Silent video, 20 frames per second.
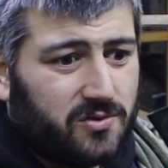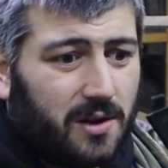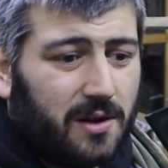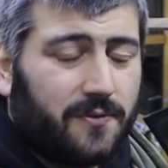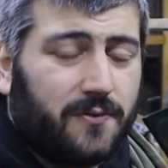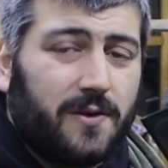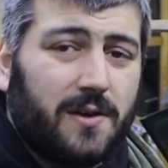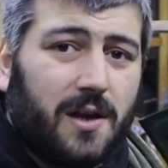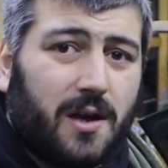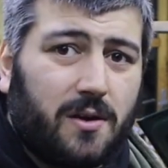you
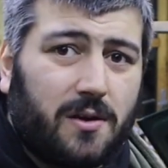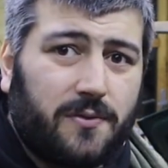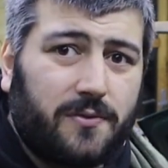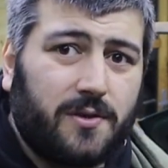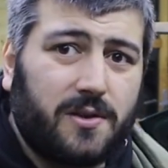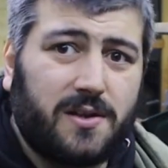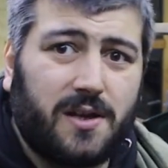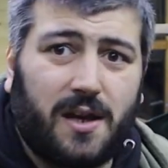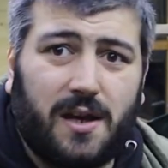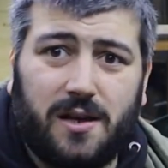half an hour
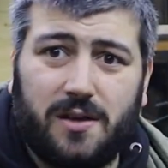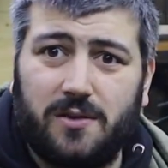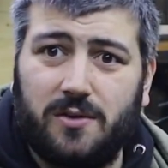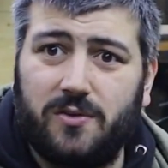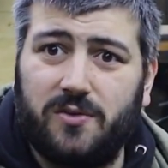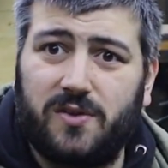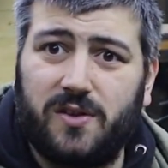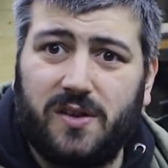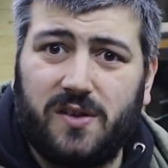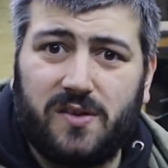for
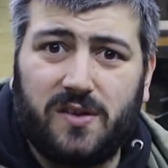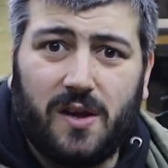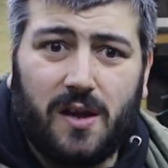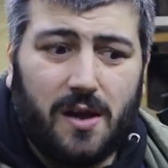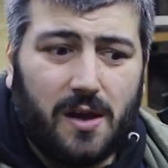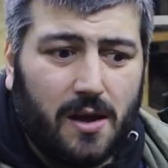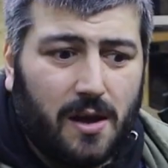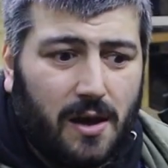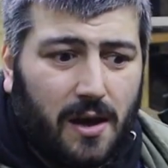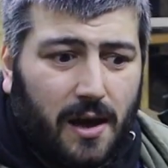diagnostics,
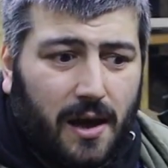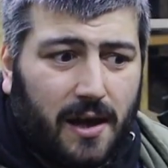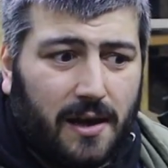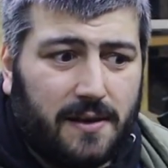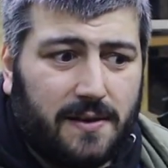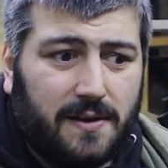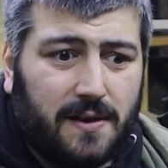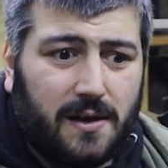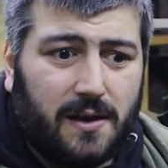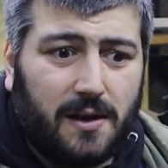
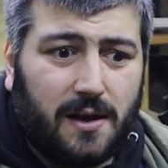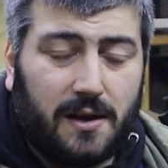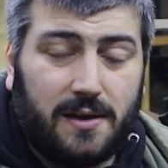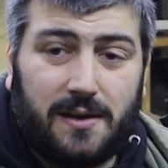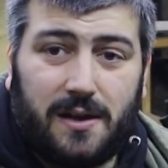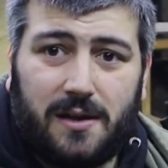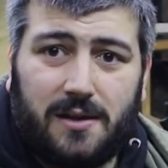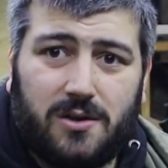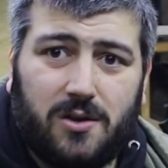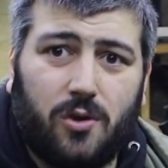and
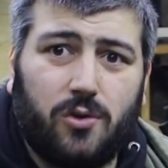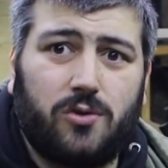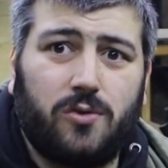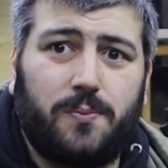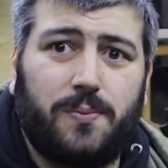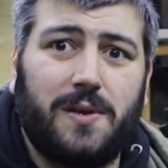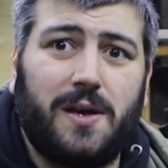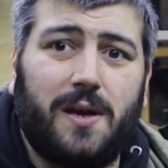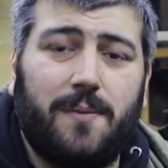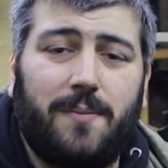then go to
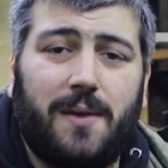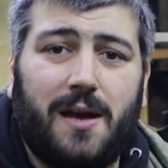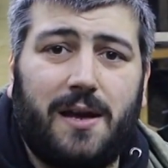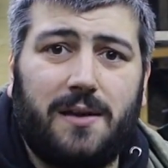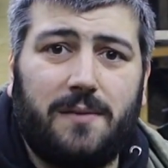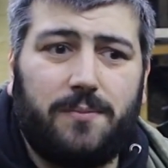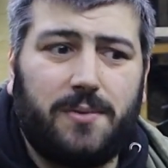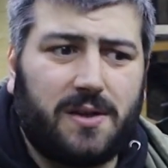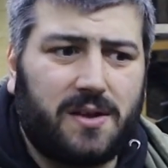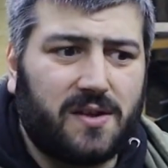
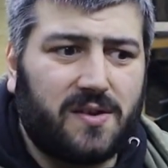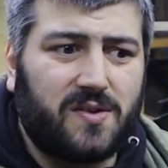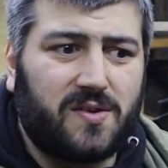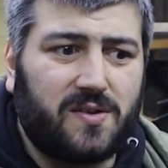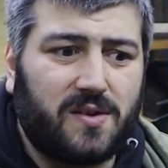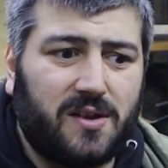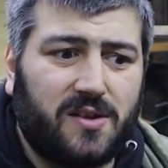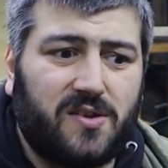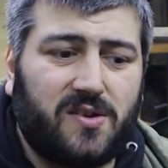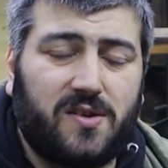PMN
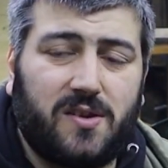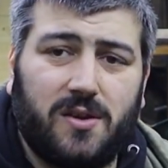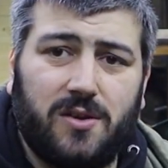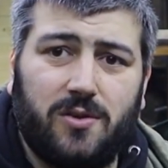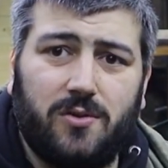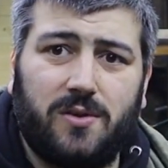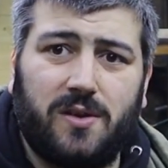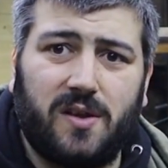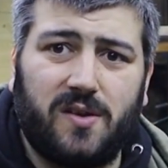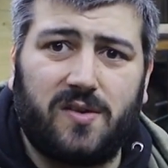because it's the
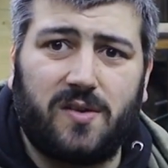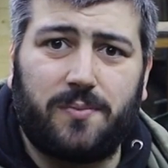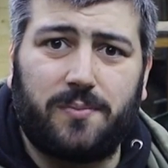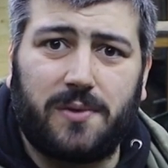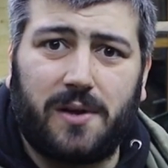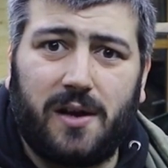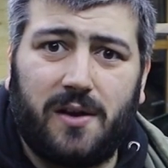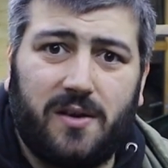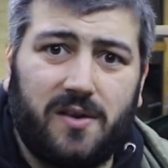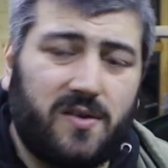UK
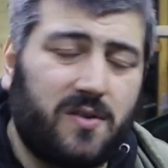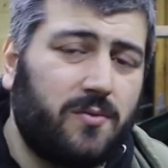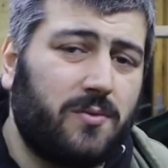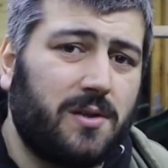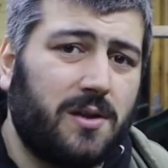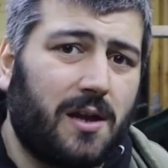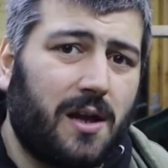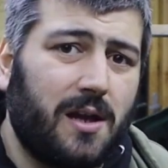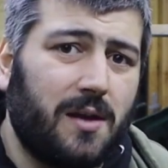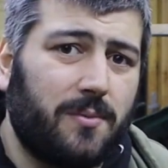supplier, it's a
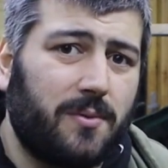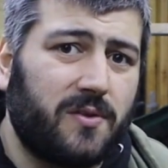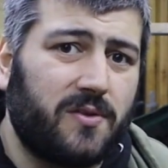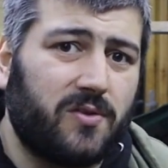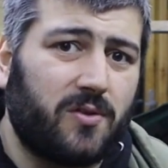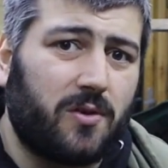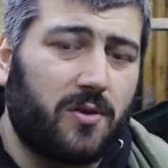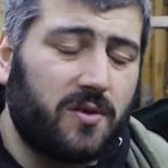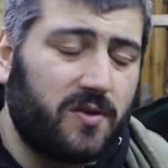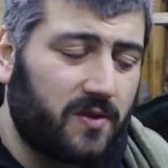reliable
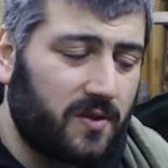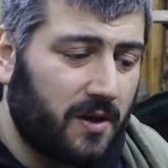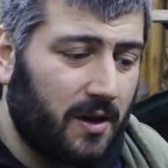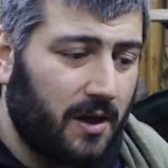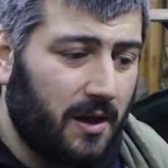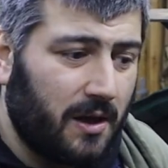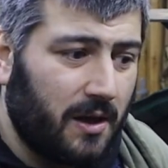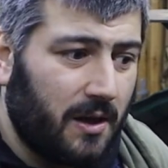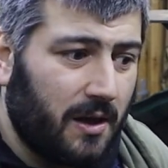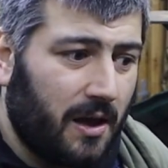source.
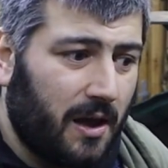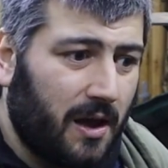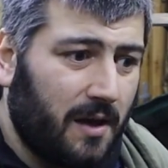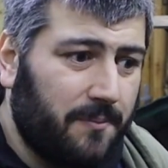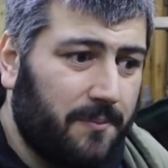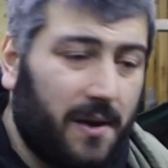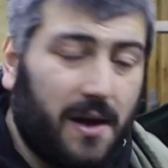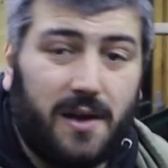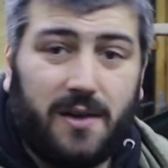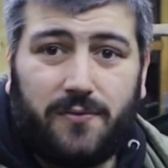
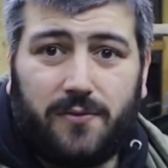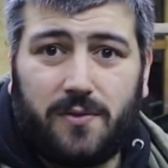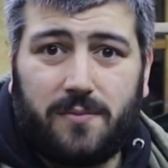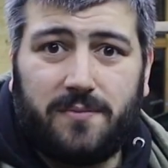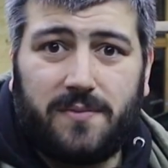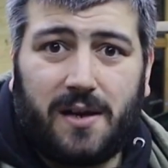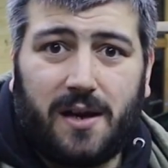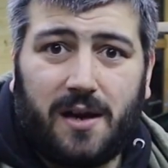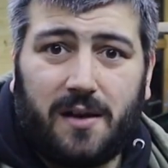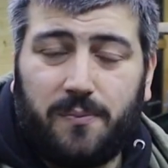Buy
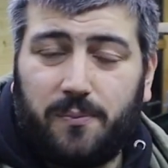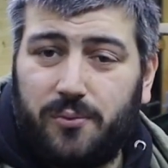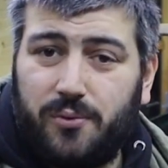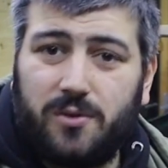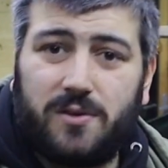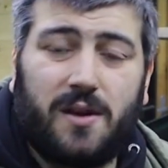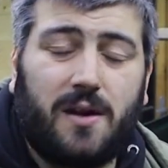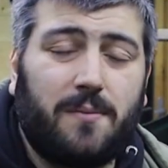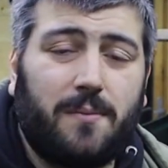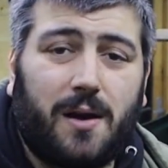from there,
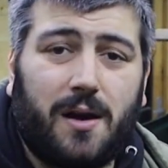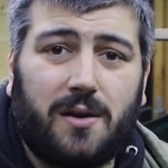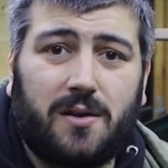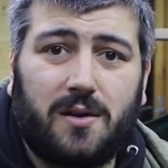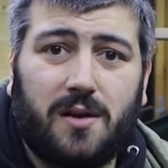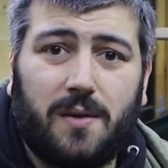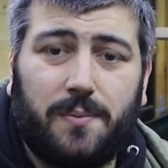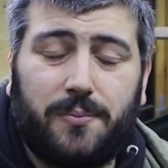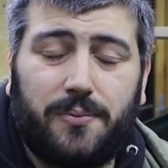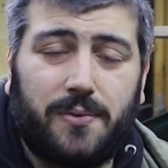put their
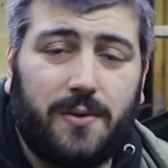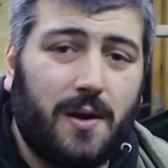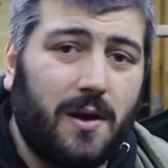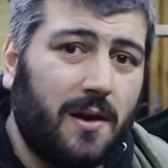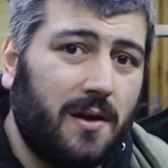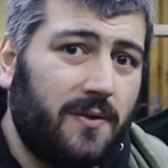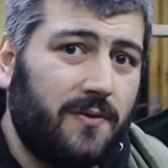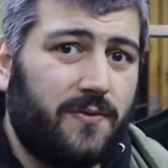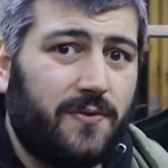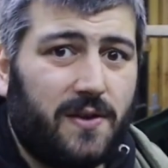markup,
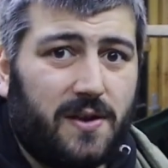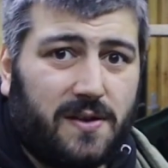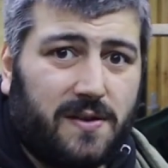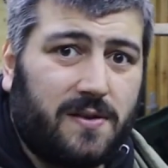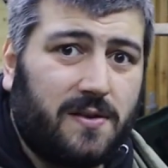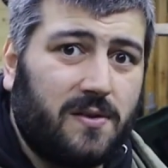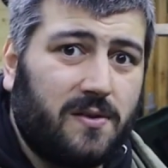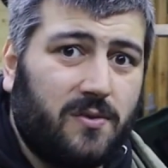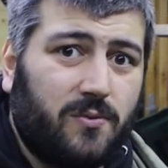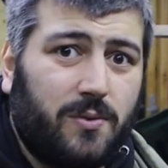
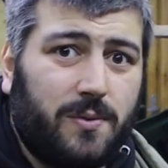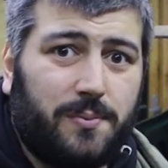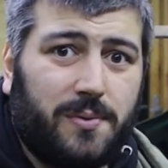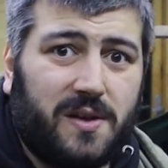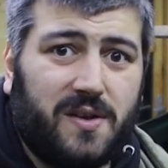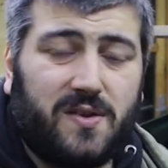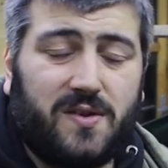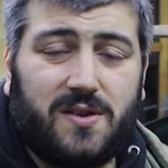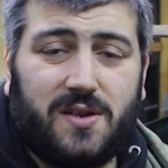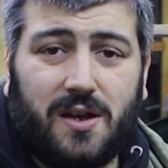
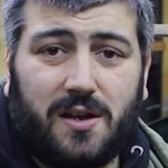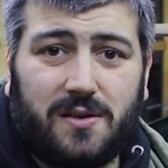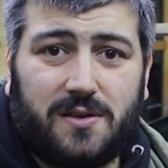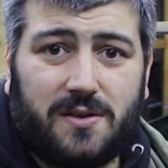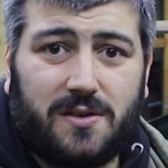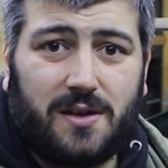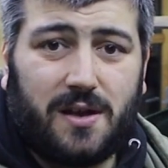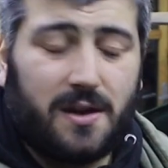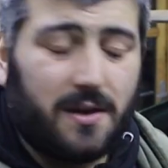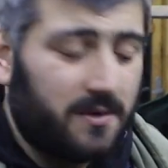replace
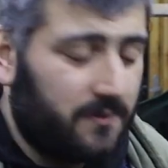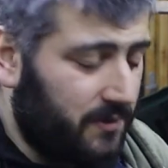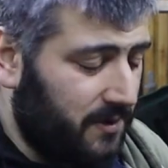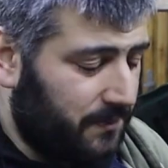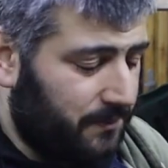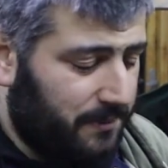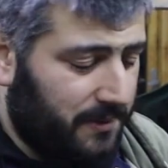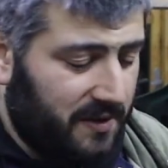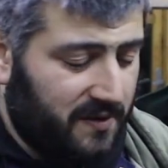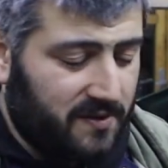
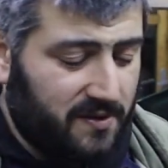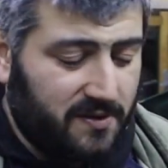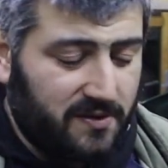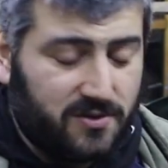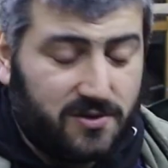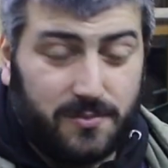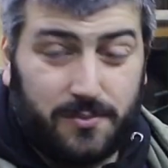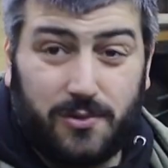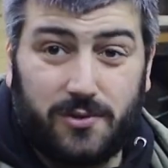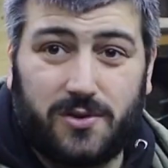the
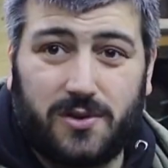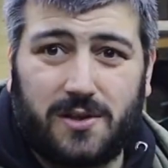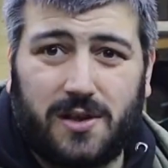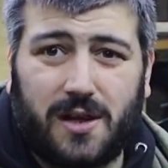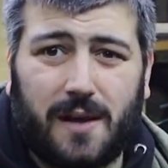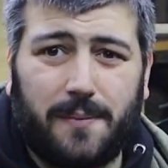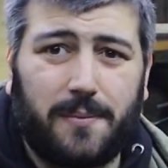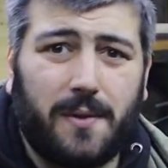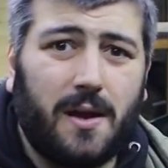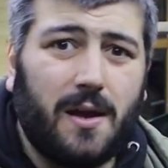distributor
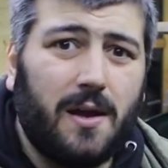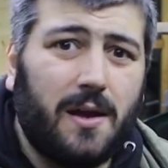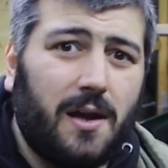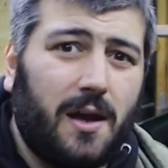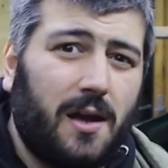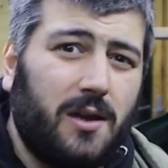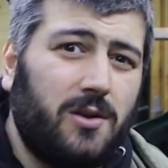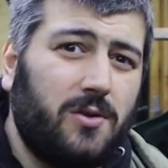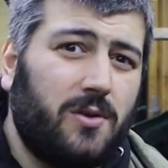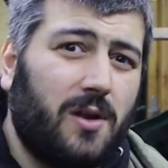cap,
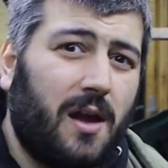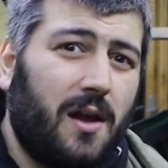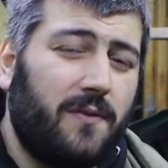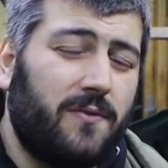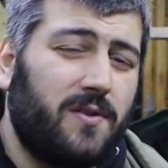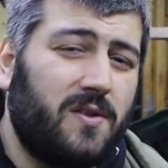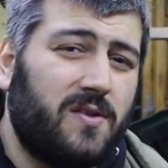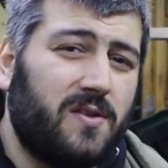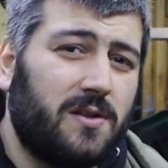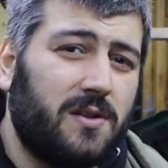and you'd
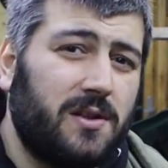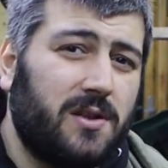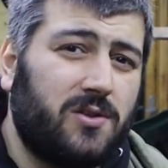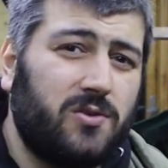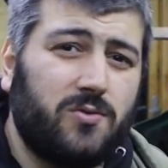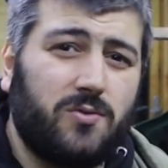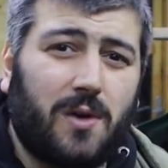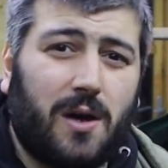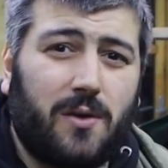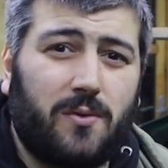have easily
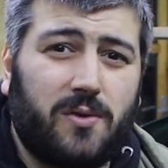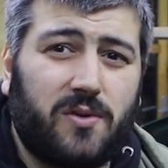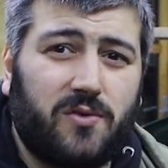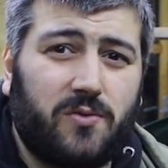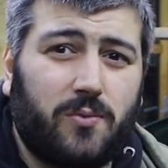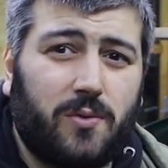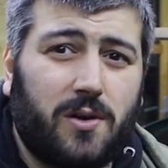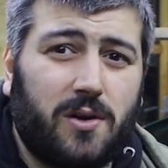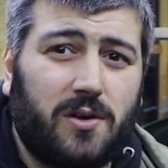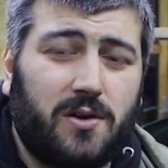2
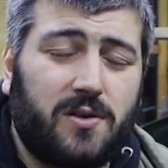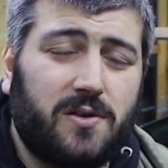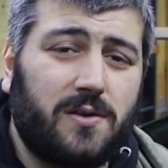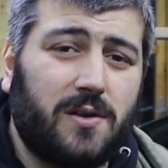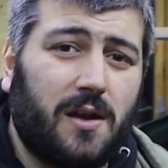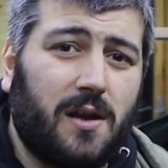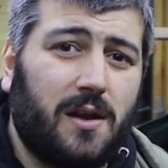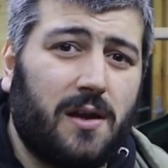hours work